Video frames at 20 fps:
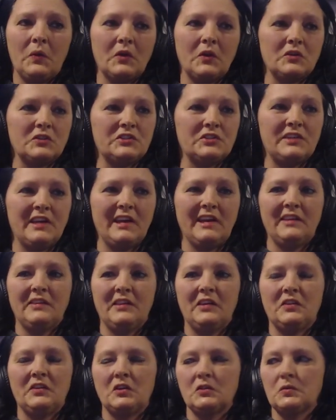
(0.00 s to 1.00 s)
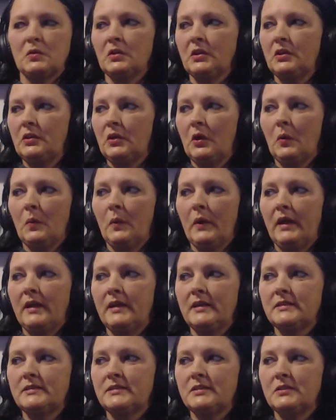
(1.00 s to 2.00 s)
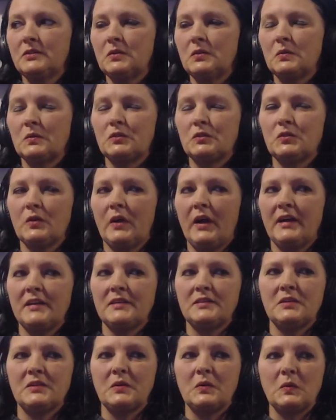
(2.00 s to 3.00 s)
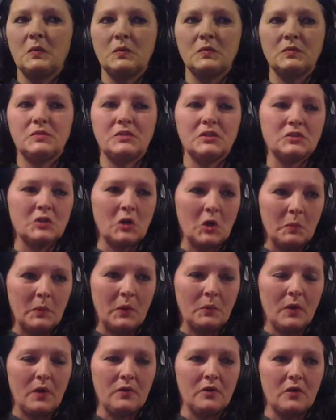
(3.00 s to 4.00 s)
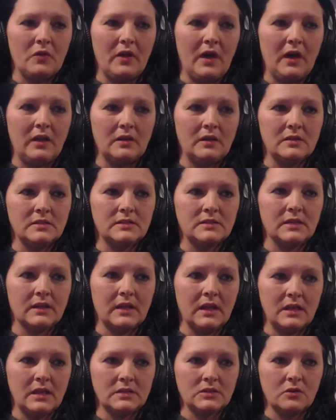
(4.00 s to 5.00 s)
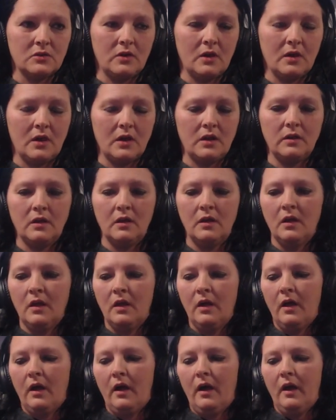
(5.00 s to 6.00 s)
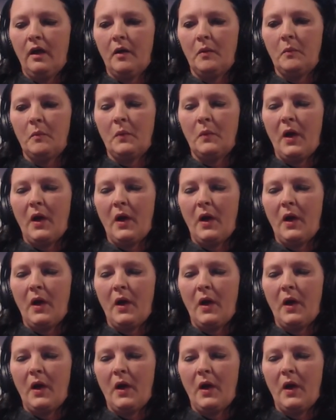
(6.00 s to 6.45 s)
they're saying that there's really no way to try to determine whether that is the case or not. Um,